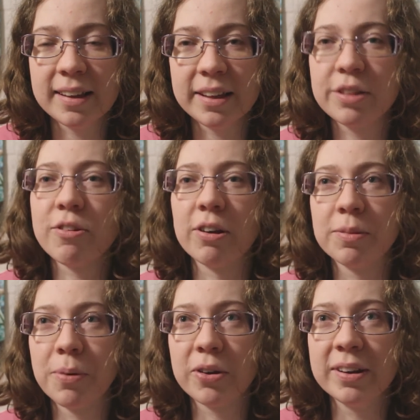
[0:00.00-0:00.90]
his truck's
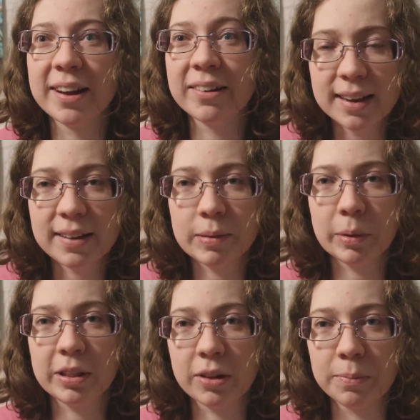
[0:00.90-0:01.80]
broken down and
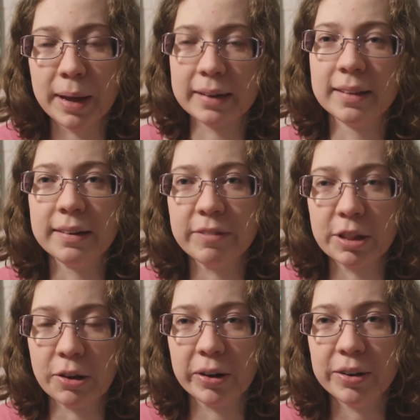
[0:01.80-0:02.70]
everybody's gone back to Lin for
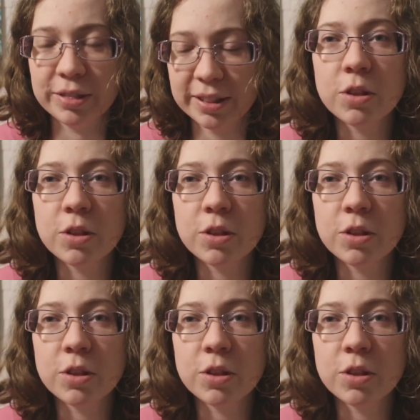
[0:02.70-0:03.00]
snow cones.